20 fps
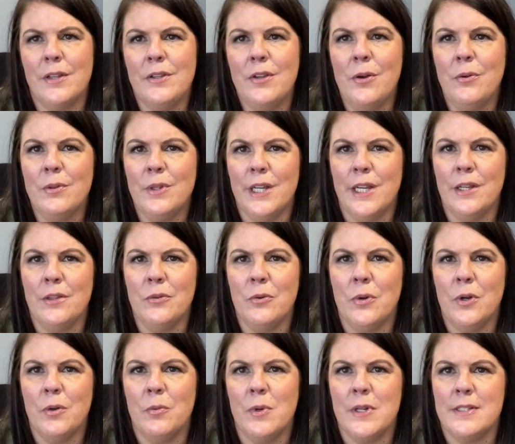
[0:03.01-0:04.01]
no
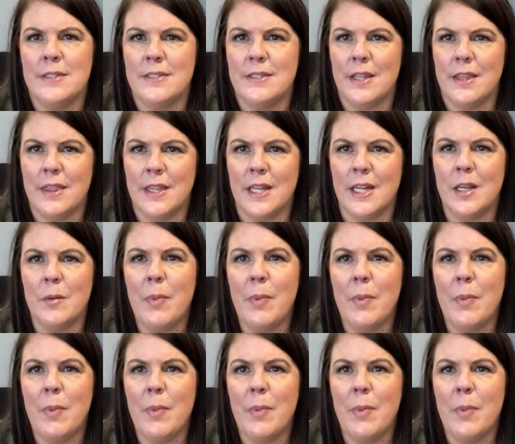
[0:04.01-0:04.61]
landlord wants to think